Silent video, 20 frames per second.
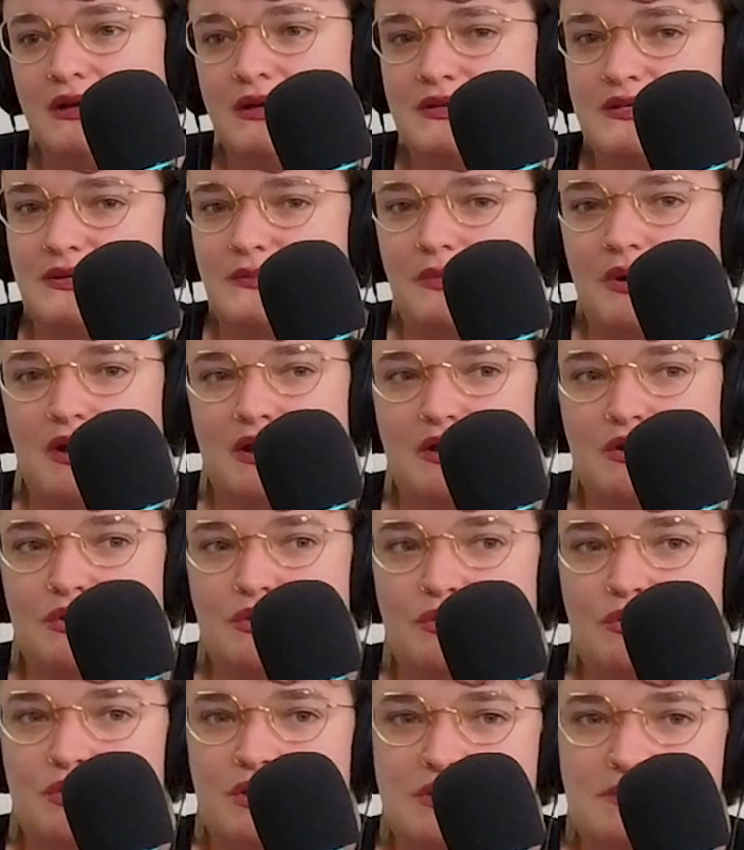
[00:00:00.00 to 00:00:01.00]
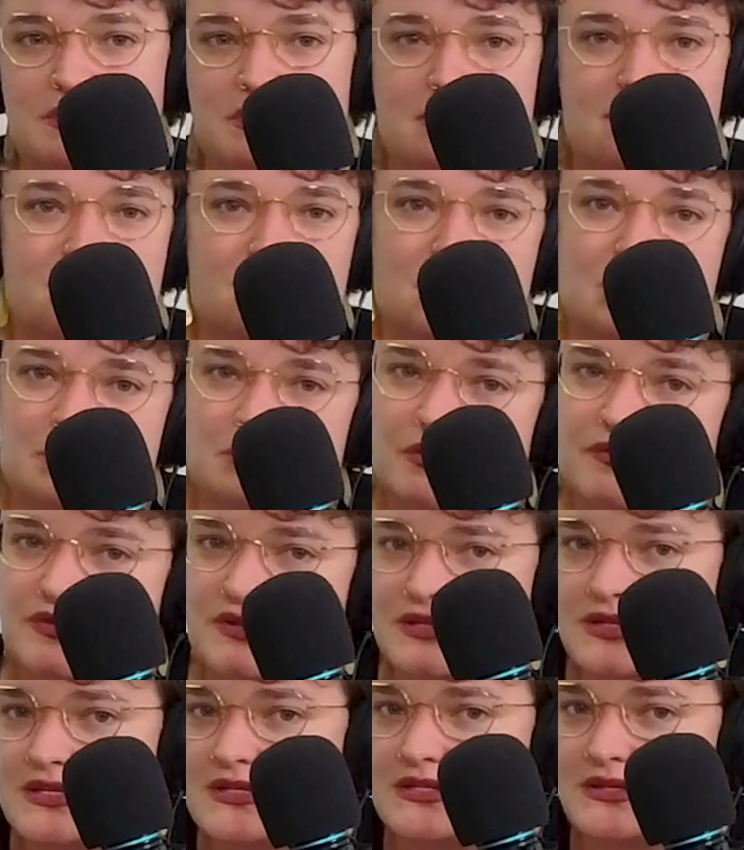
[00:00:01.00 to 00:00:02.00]
somebody who has been a victim of a
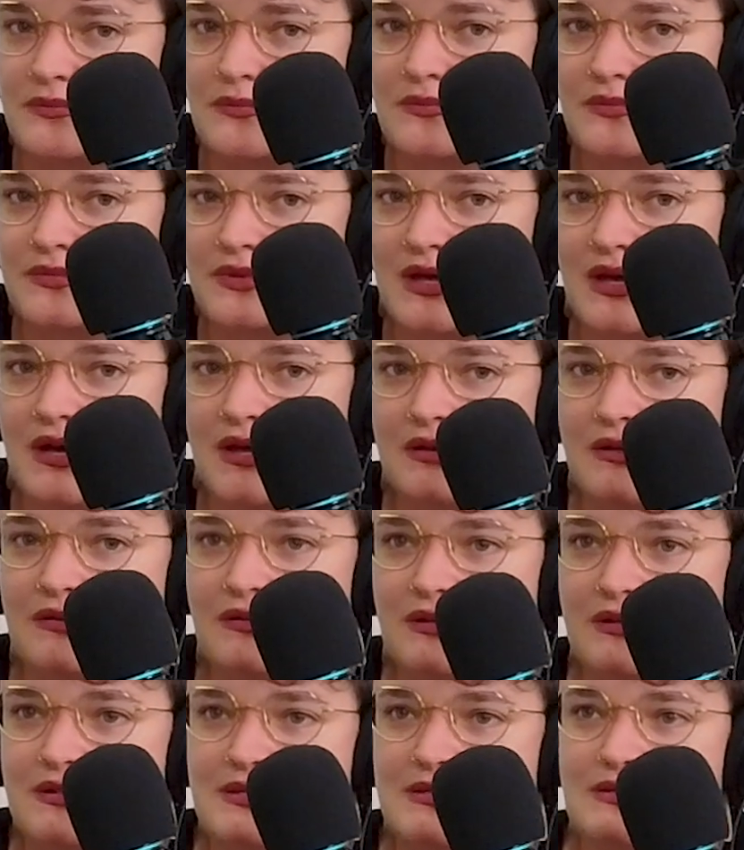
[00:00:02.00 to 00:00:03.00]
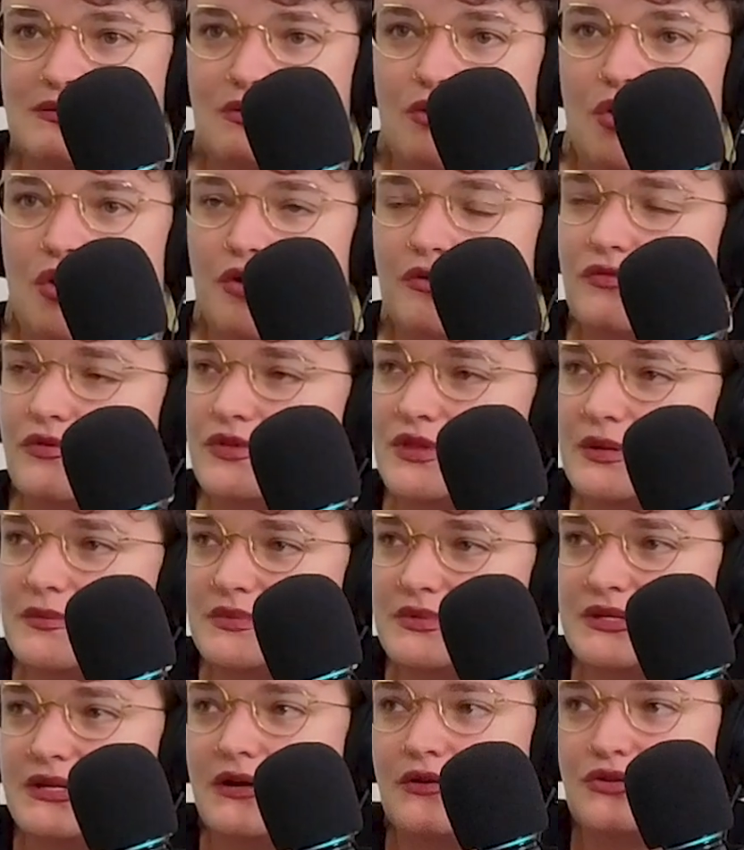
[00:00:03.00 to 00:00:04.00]
system that it's hard for them
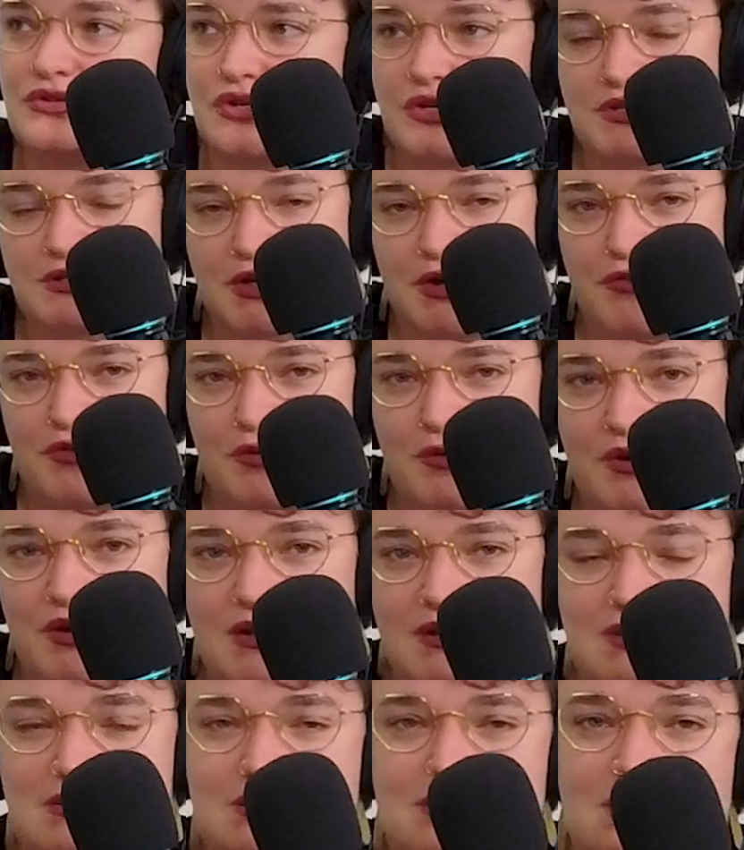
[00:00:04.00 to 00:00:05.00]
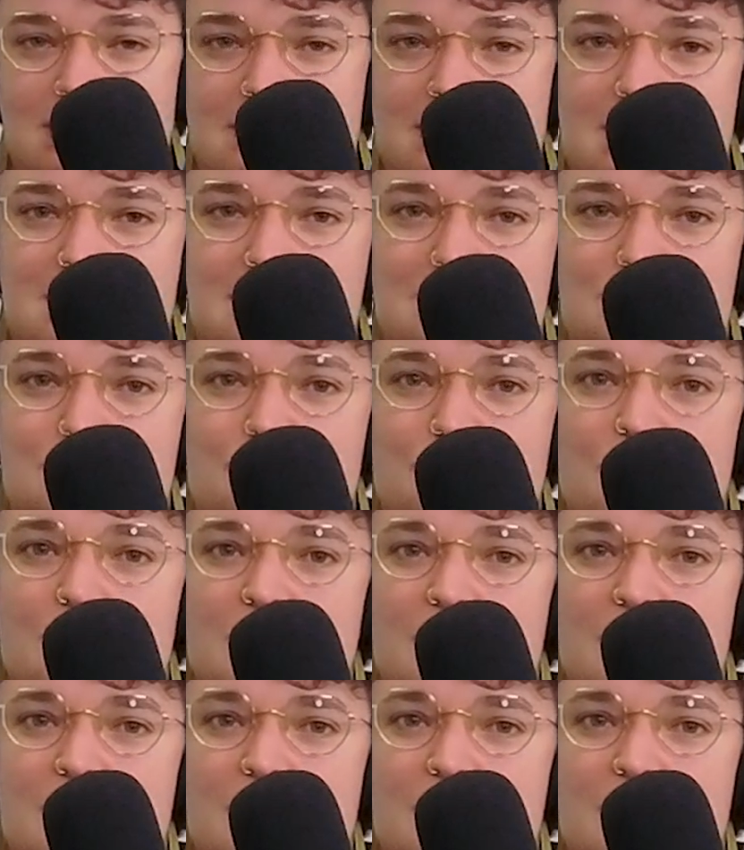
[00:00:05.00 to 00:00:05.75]
to now trust government. And so they need to